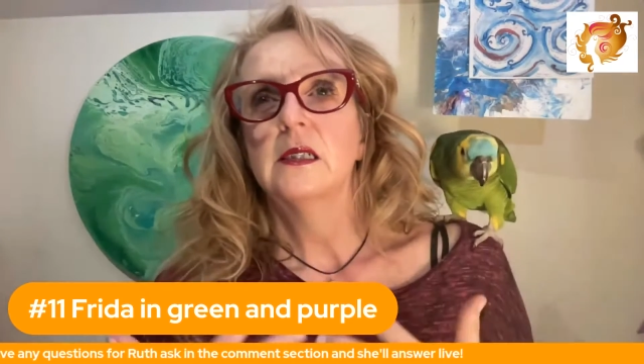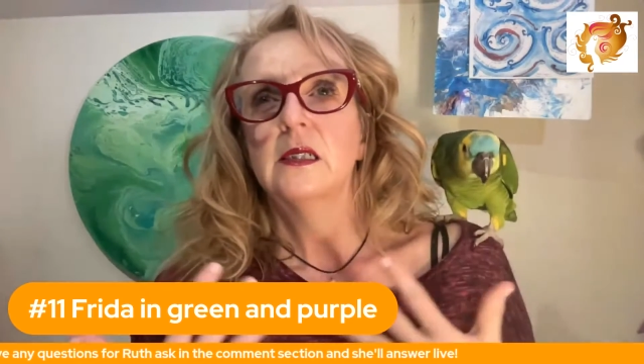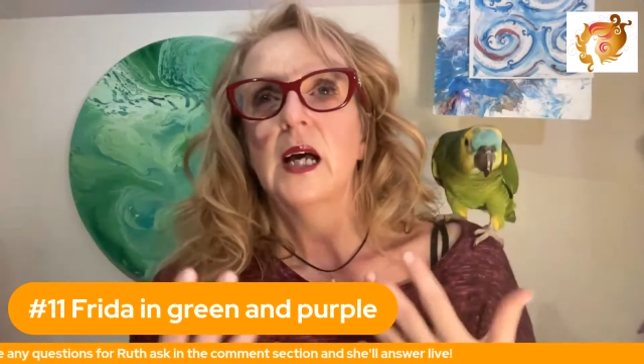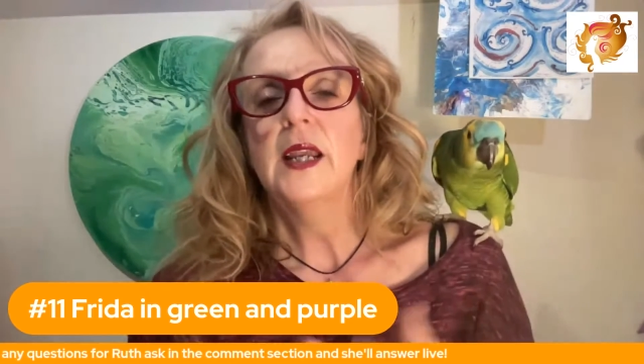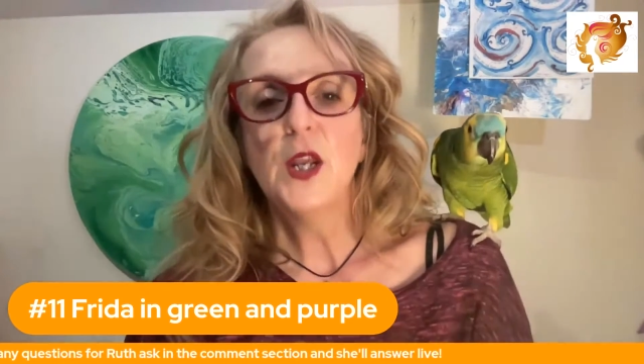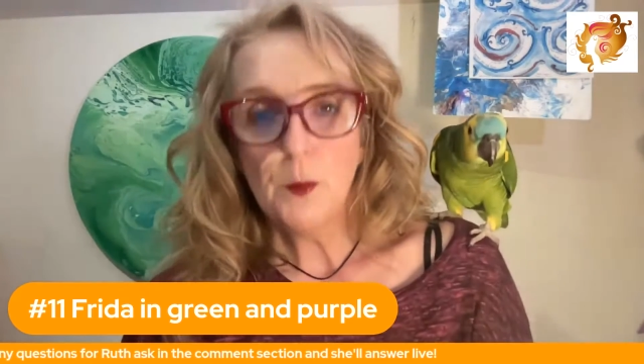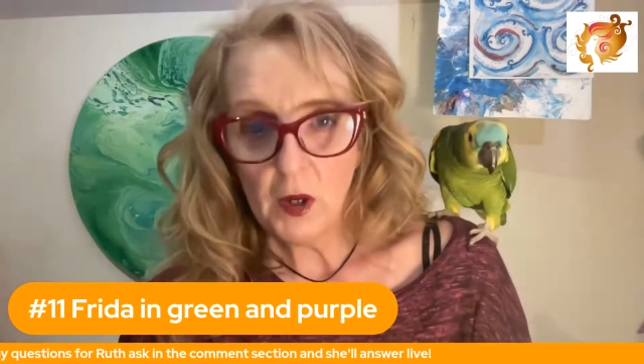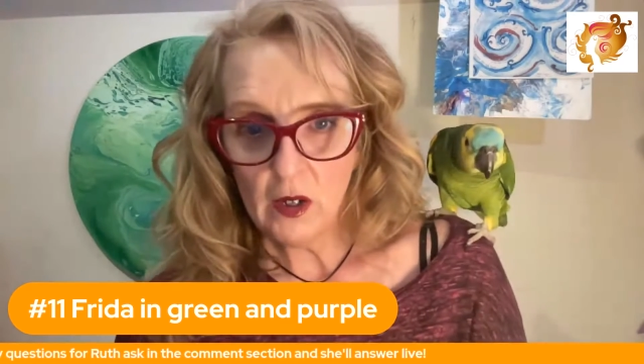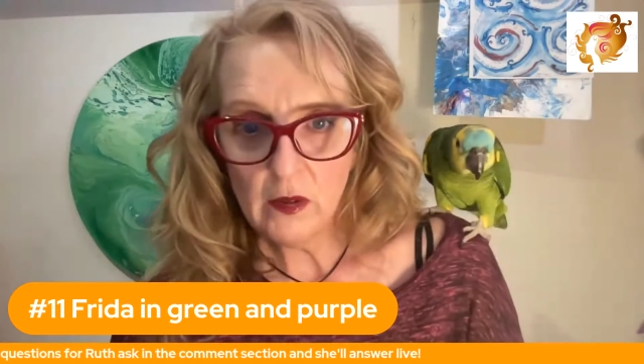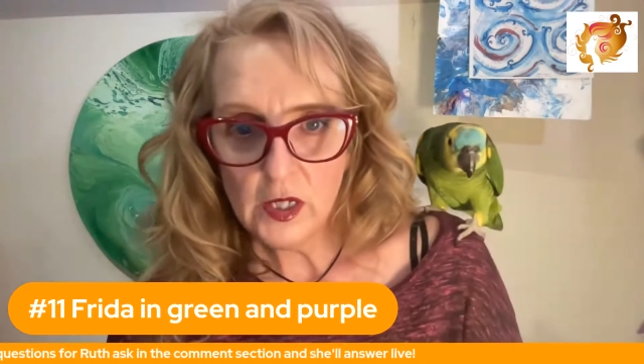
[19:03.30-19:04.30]

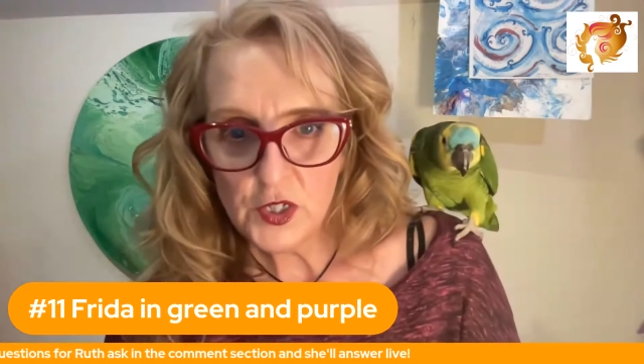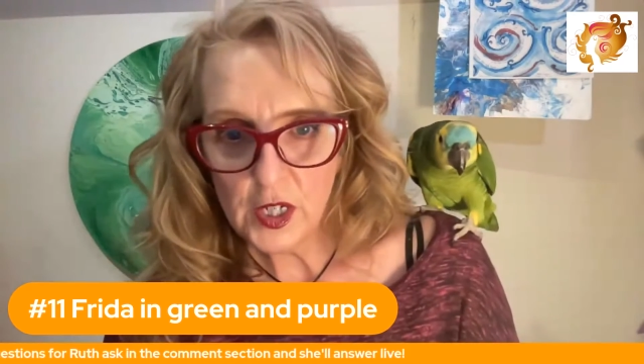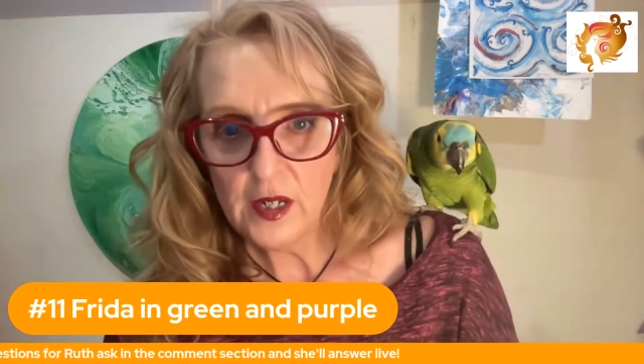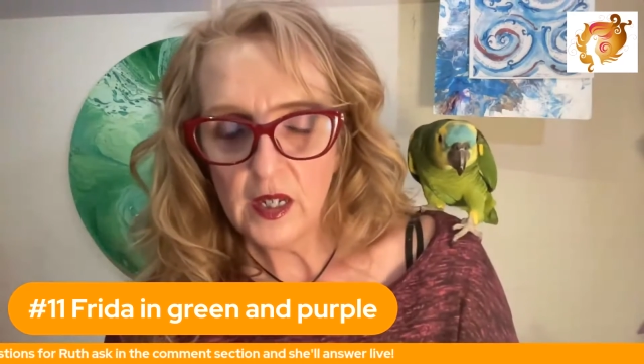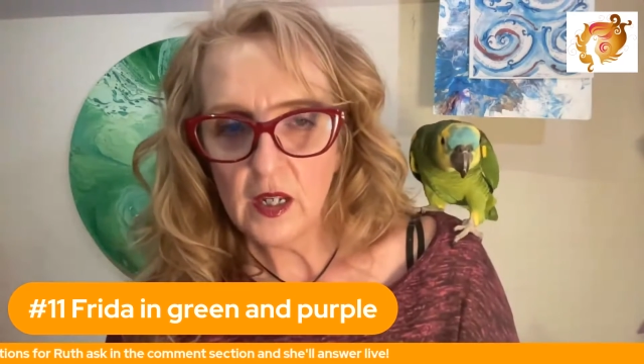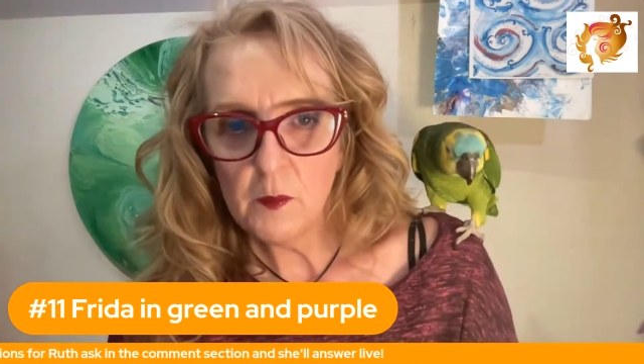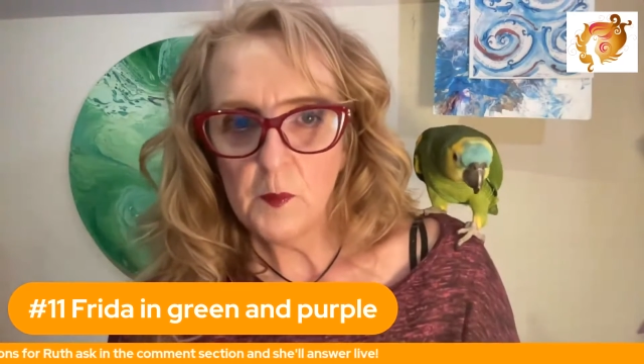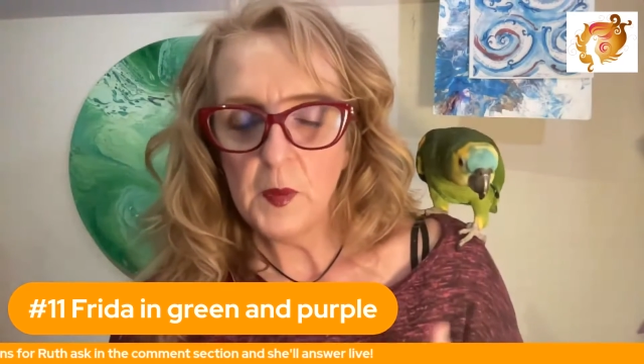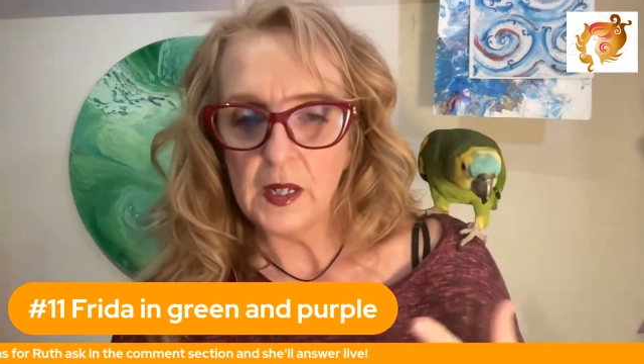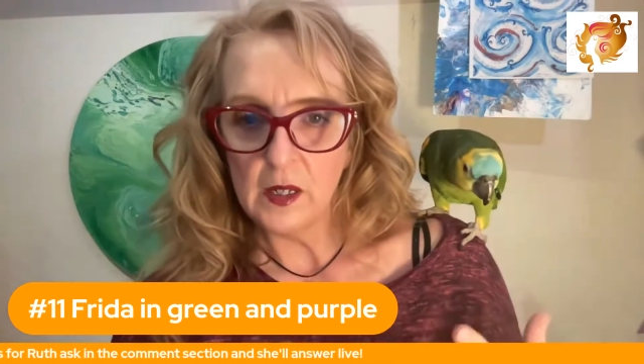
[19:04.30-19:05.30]
unapologetic
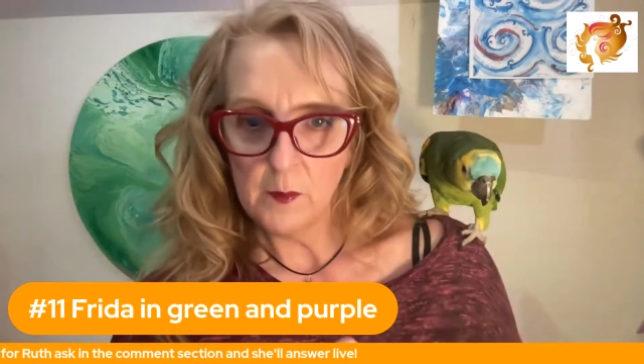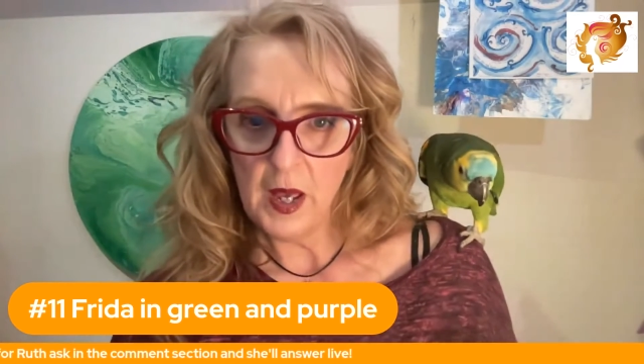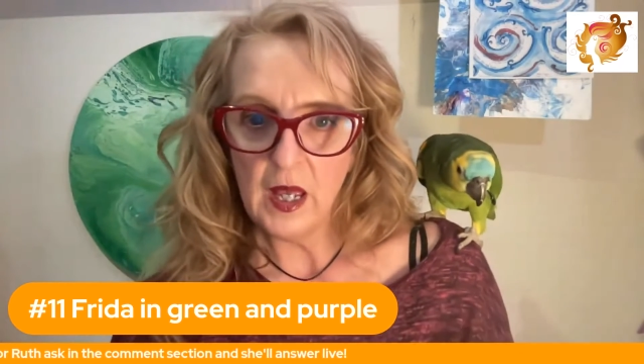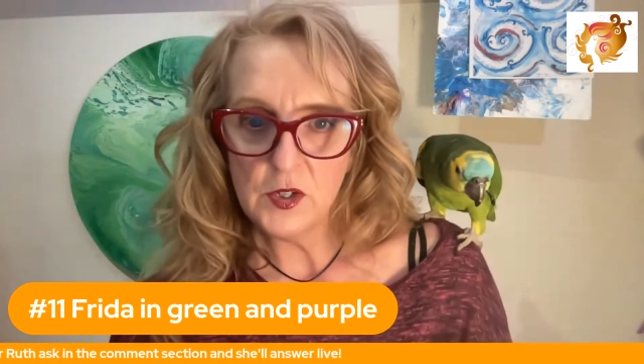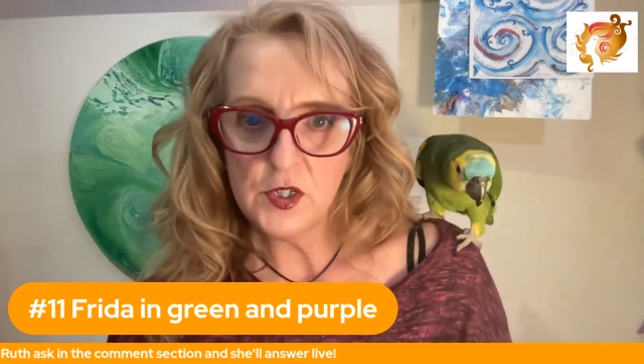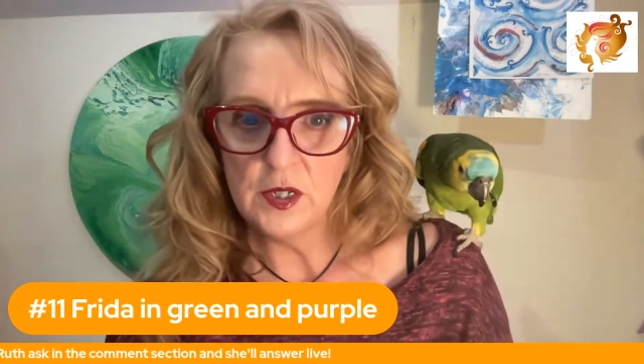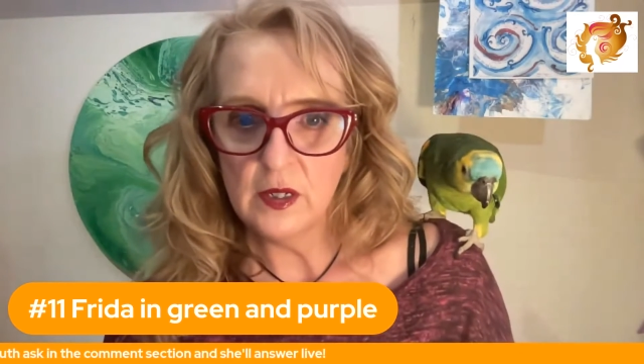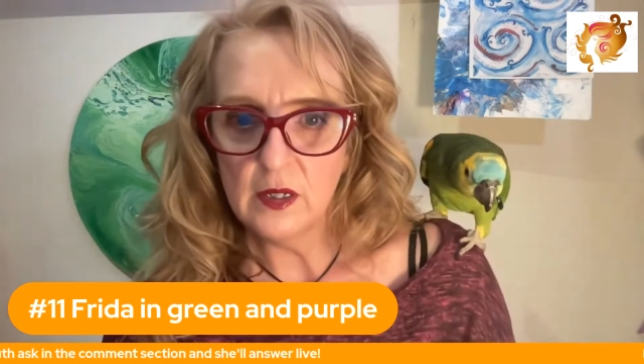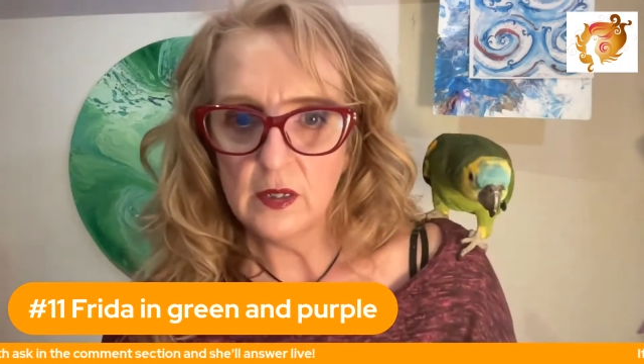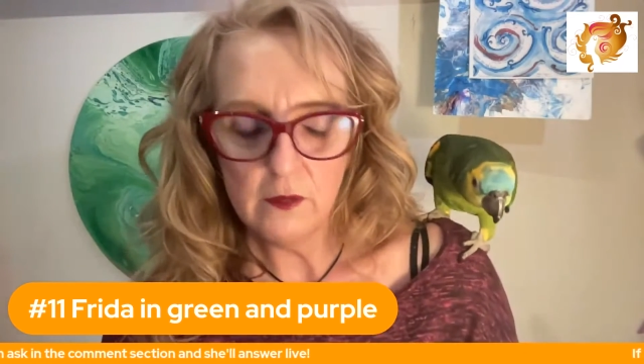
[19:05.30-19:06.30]
but
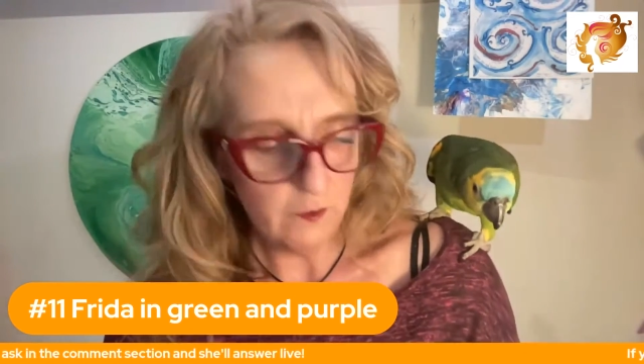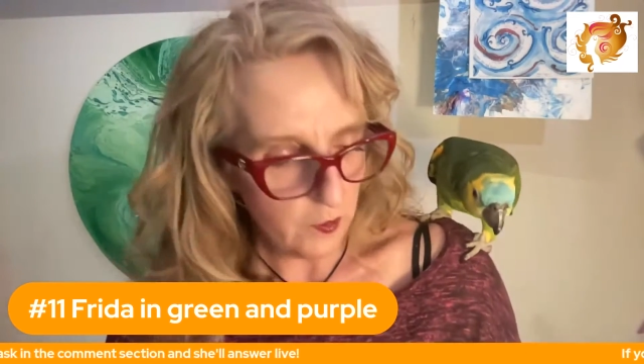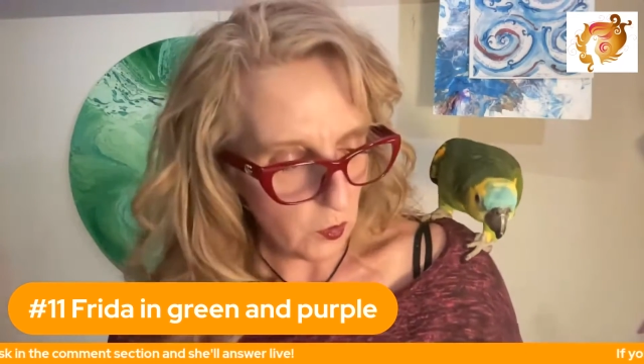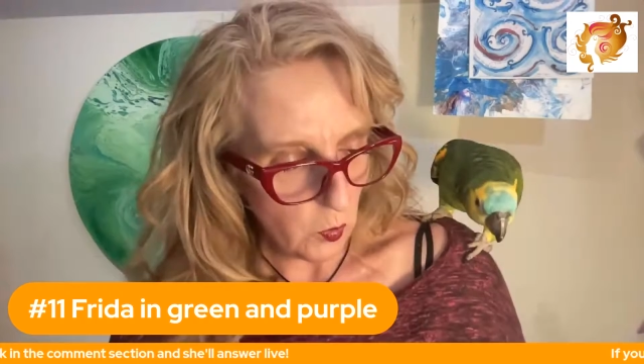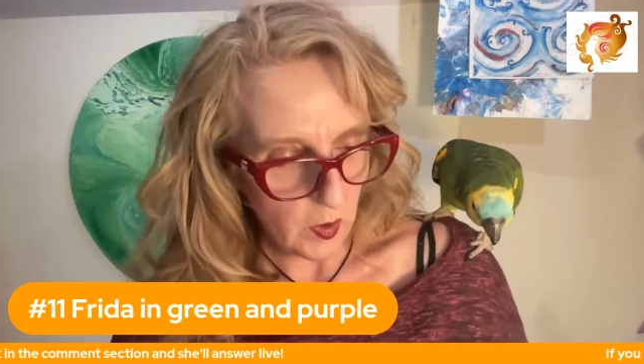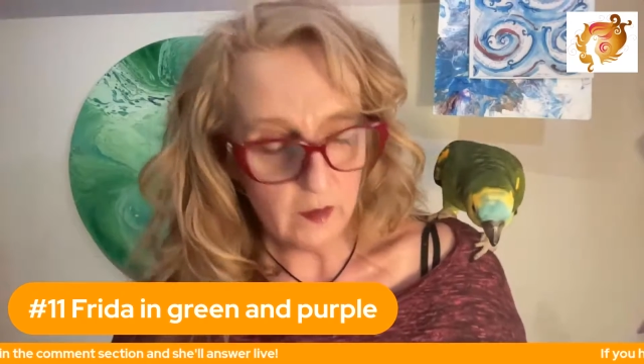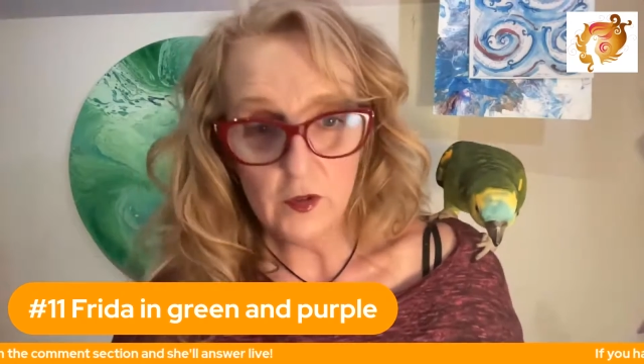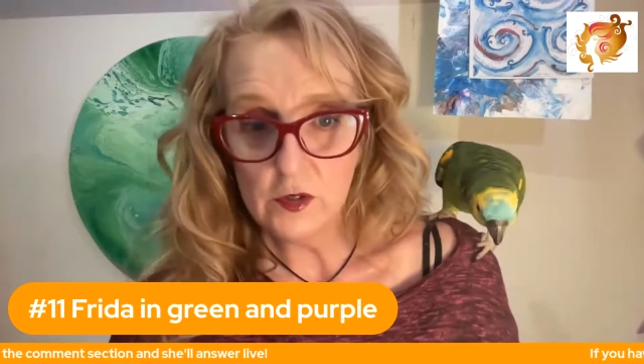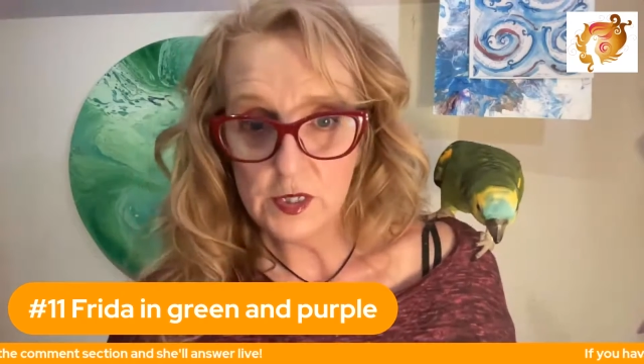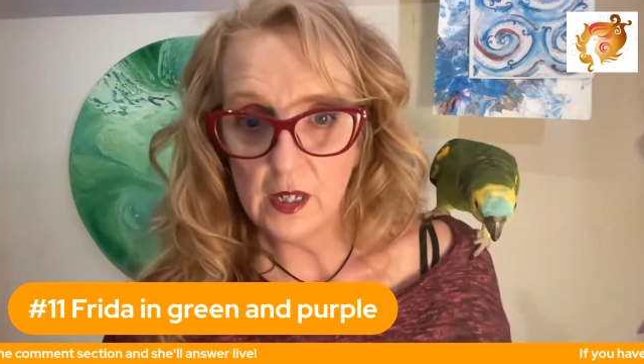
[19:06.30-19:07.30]
compassionate view of
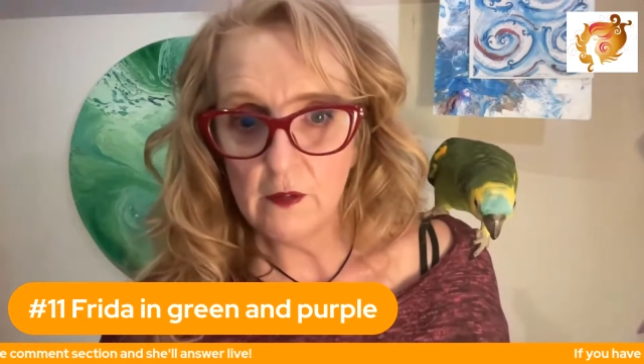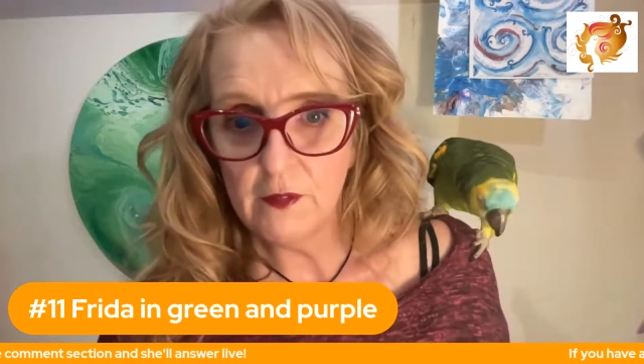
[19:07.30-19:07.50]
yourself,